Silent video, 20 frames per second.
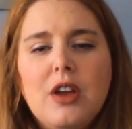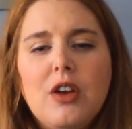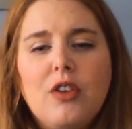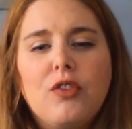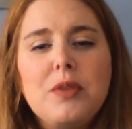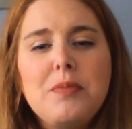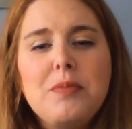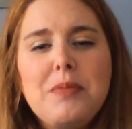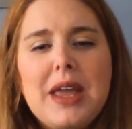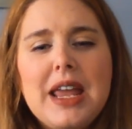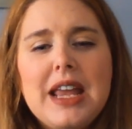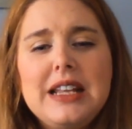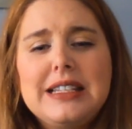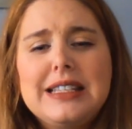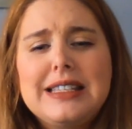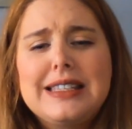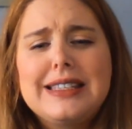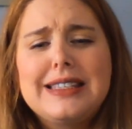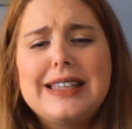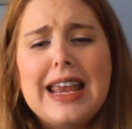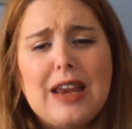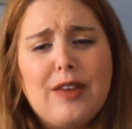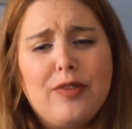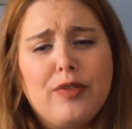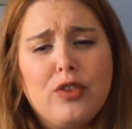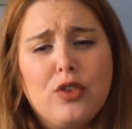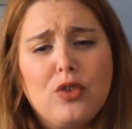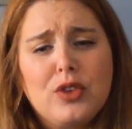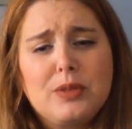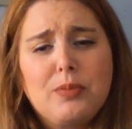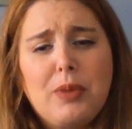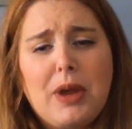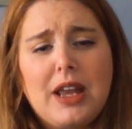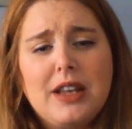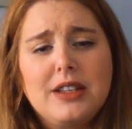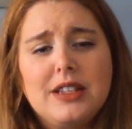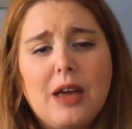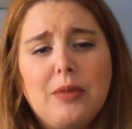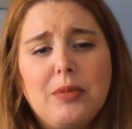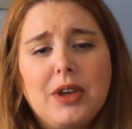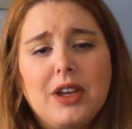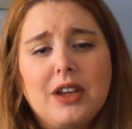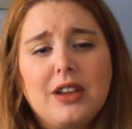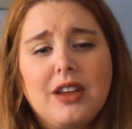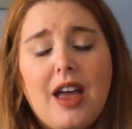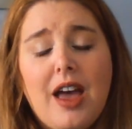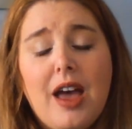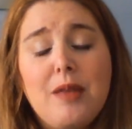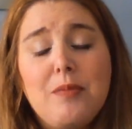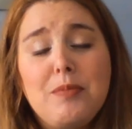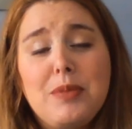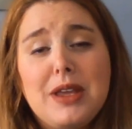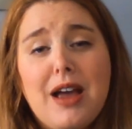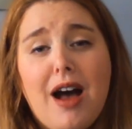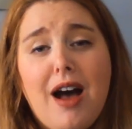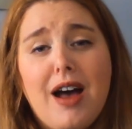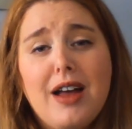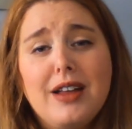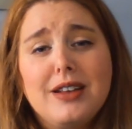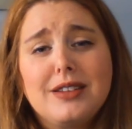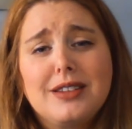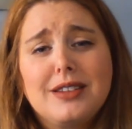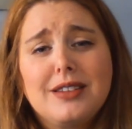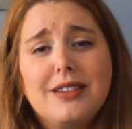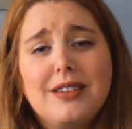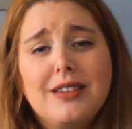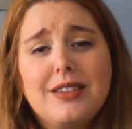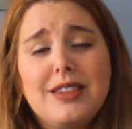remain safe through this pandemic and beyond.